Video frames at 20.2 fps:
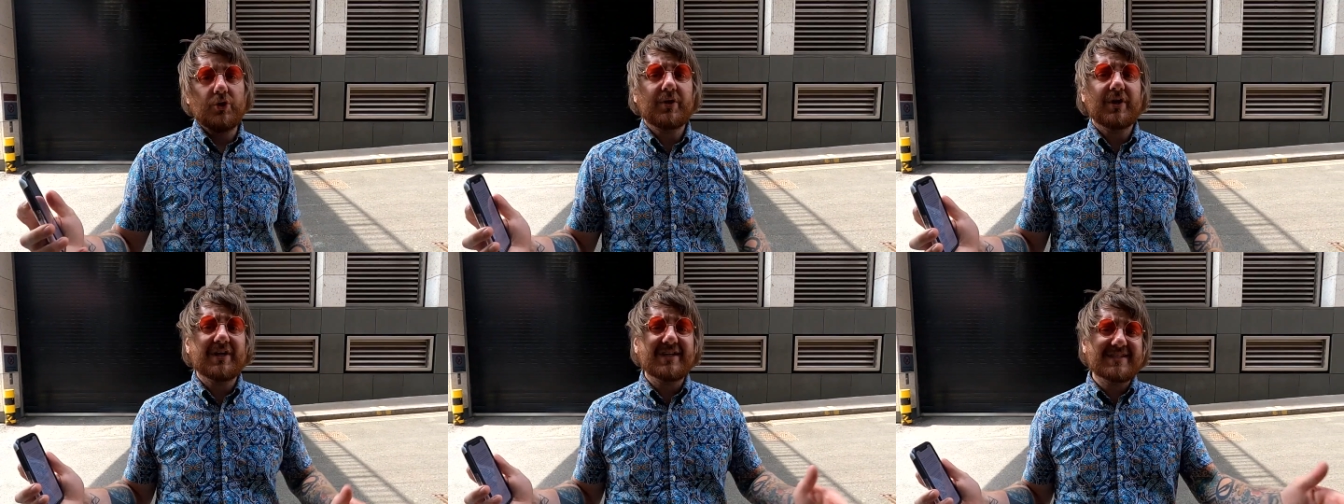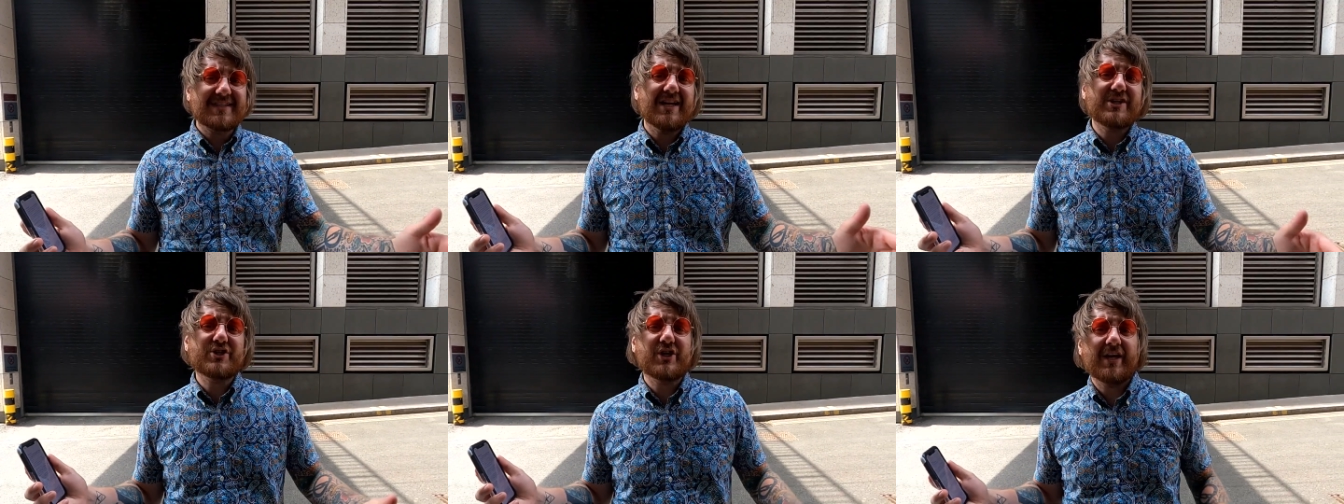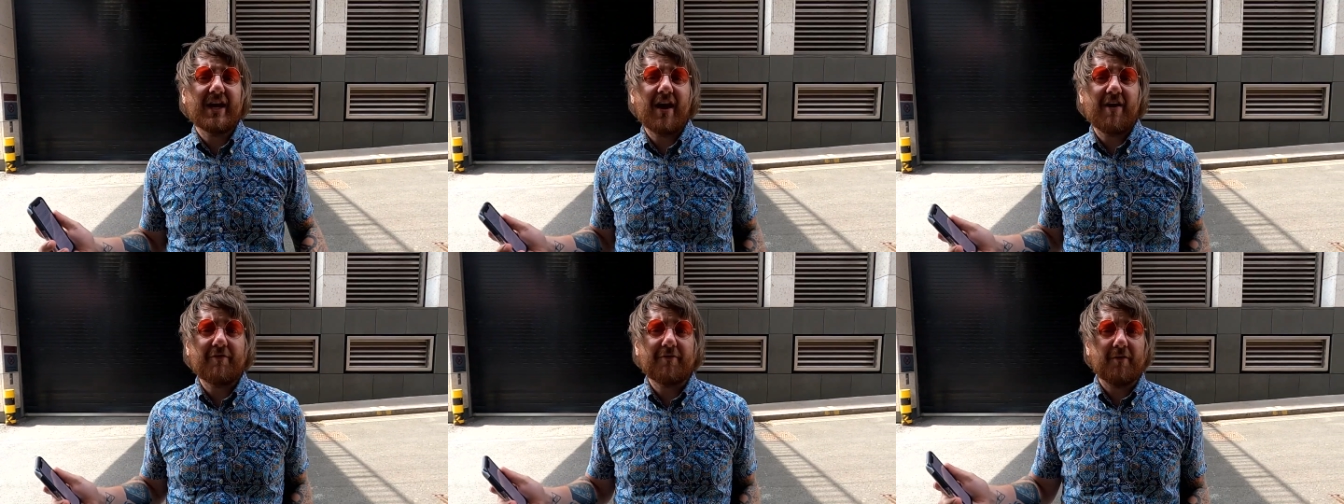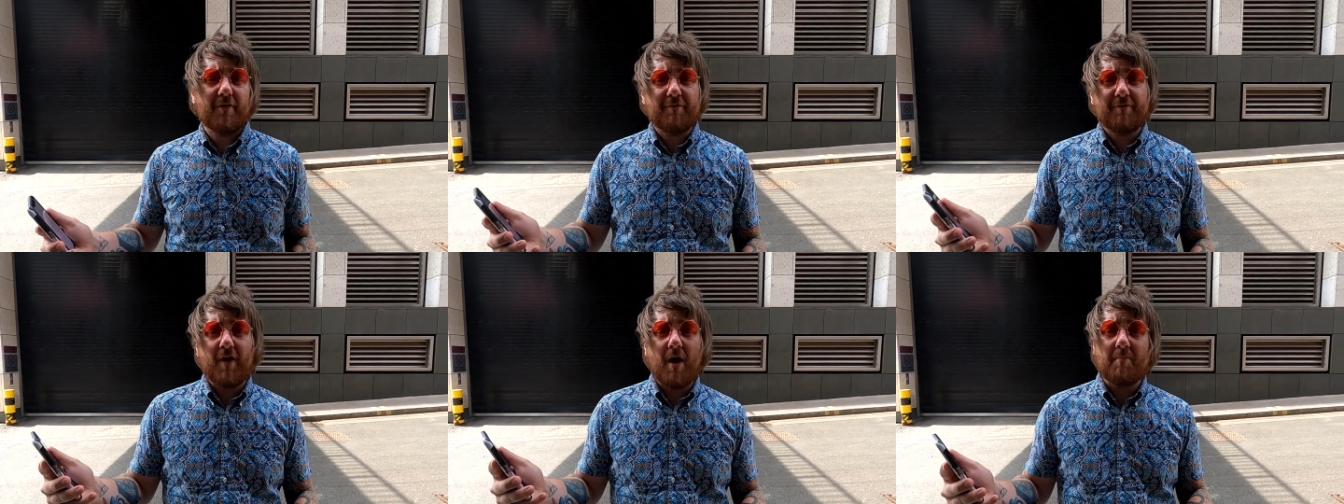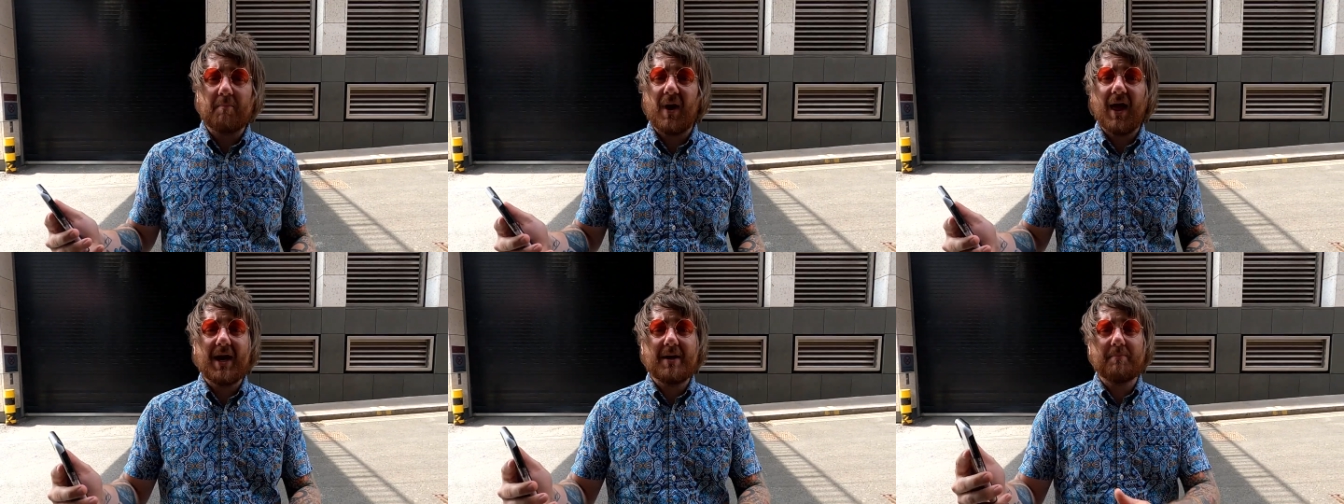You can essentially have
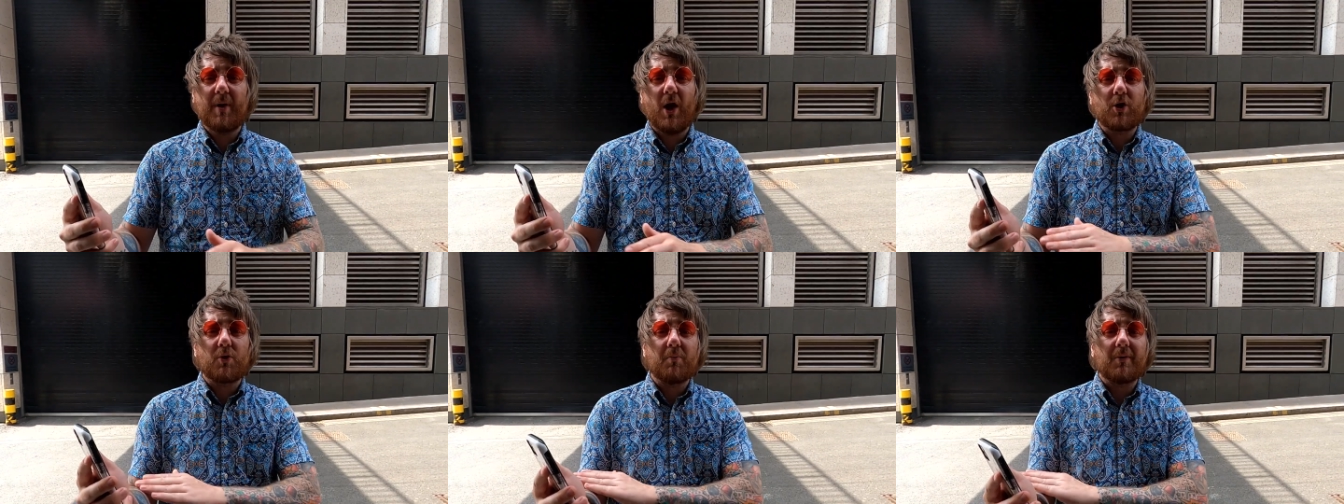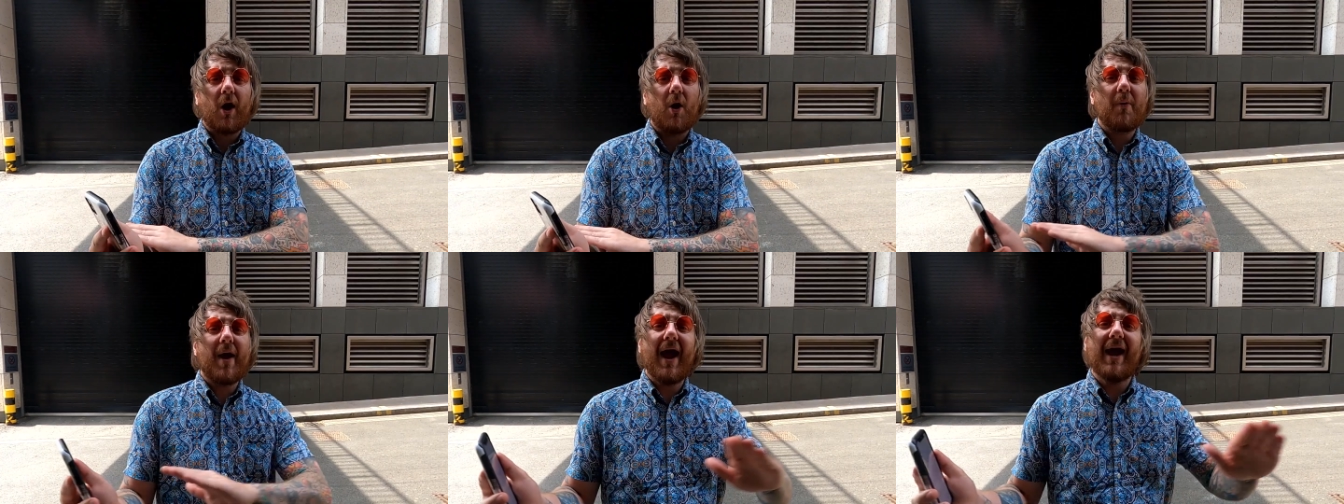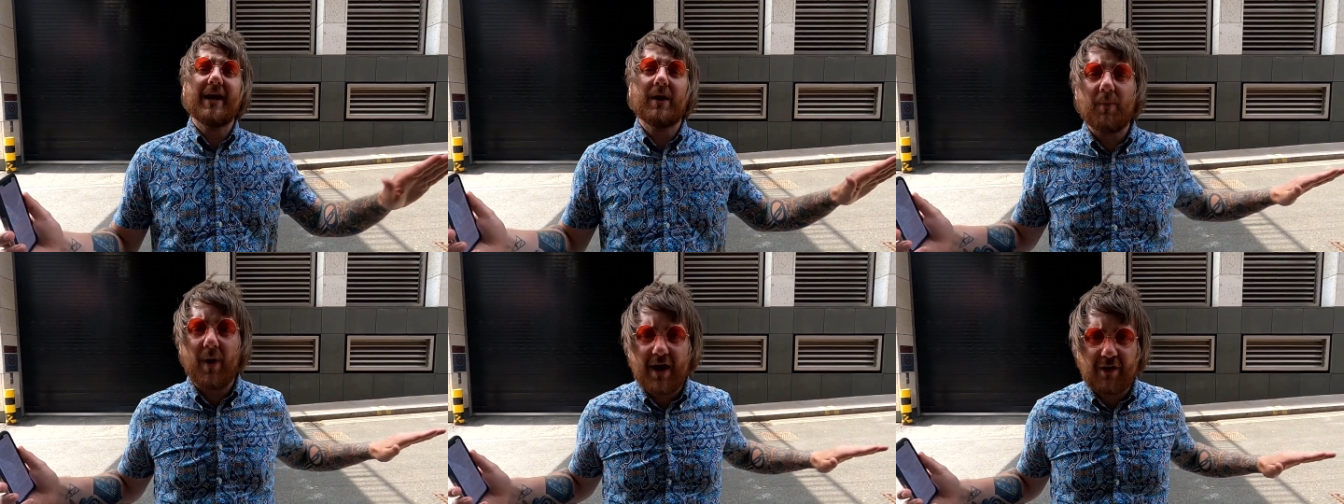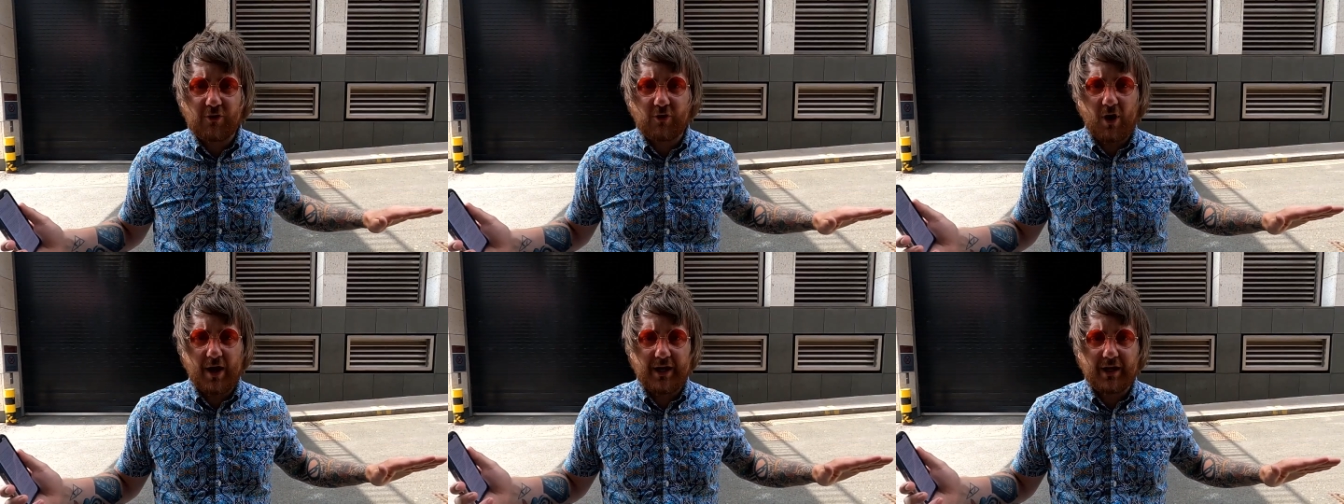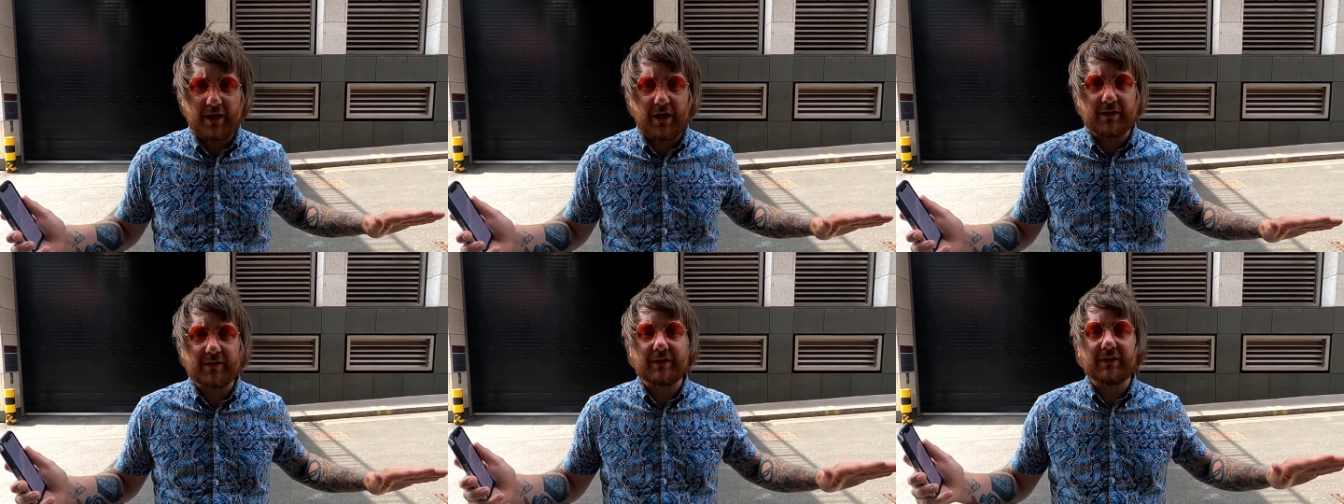fun playing Pokemon Go anywhere in
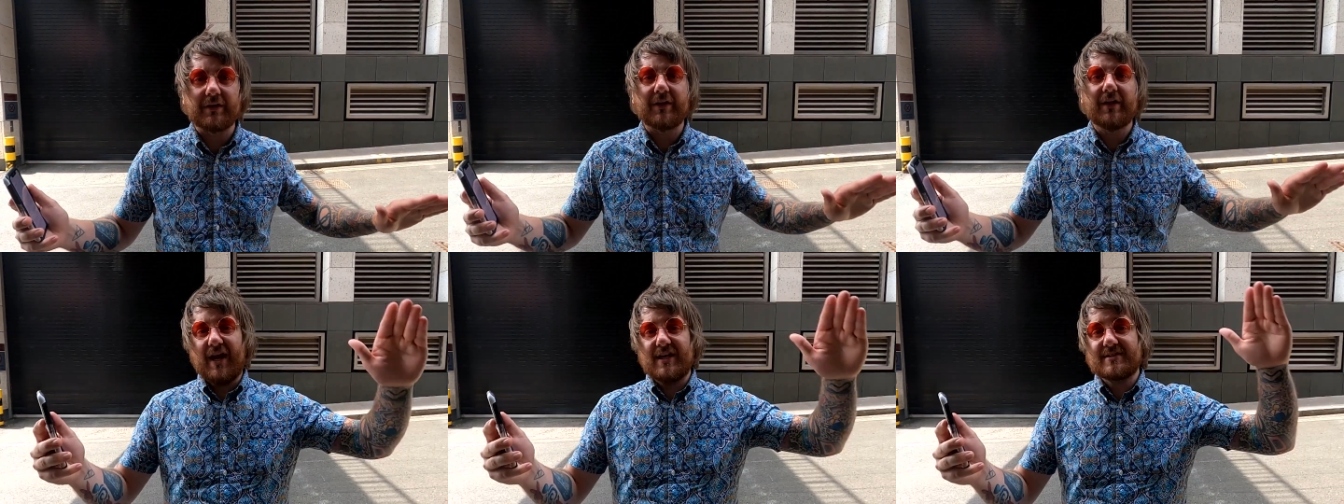Greater London.